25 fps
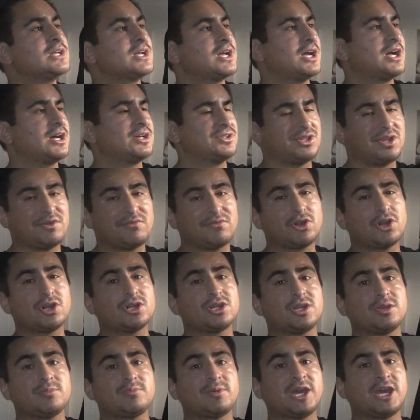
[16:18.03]
Never
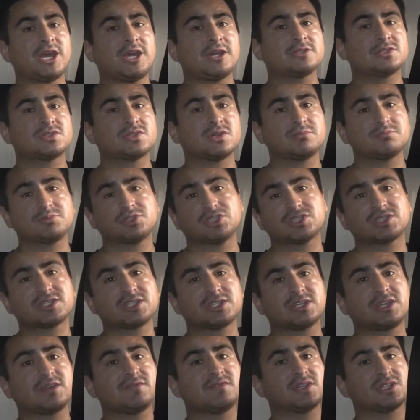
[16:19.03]
on eBay, so I'm just
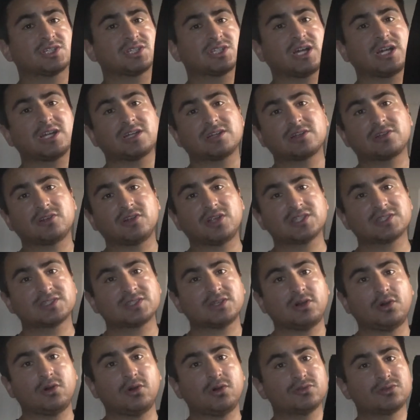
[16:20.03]
going to give it a shot
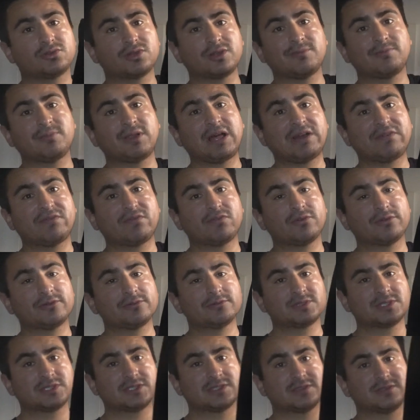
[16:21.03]
across all 3
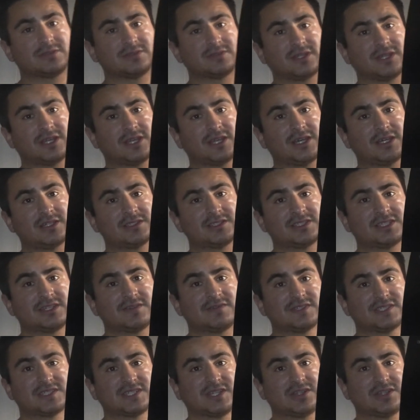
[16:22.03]
platforms and see if it